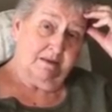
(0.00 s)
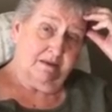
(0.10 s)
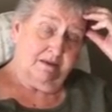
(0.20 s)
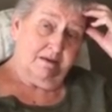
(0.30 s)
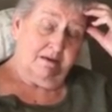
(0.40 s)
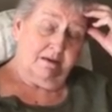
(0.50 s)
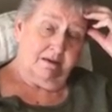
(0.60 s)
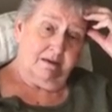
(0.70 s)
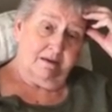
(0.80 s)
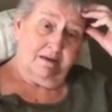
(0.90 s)

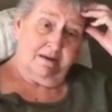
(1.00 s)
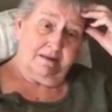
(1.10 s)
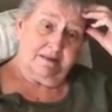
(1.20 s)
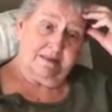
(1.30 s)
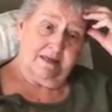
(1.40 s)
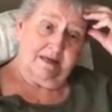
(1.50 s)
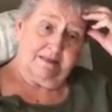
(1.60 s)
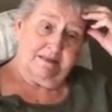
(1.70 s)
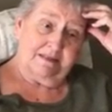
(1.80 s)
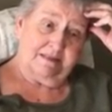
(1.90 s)
And his
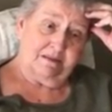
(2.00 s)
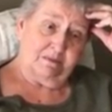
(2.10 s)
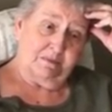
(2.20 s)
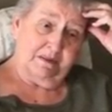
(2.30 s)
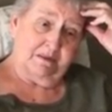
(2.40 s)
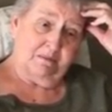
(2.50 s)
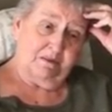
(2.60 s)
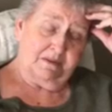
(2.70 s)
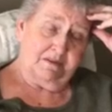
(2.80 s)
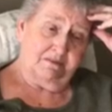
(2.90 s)
dad says, the Wicked
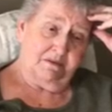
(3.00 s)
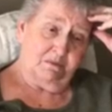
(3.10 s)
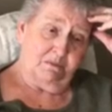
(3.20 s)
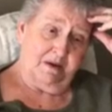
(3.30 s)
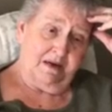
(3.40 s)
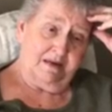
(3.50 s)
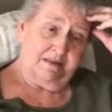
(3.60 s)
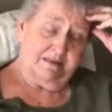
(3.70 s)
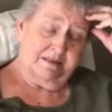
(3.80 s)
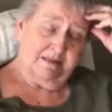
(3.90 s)
Witch of the
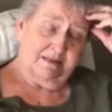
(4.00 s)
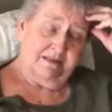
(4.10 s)
West?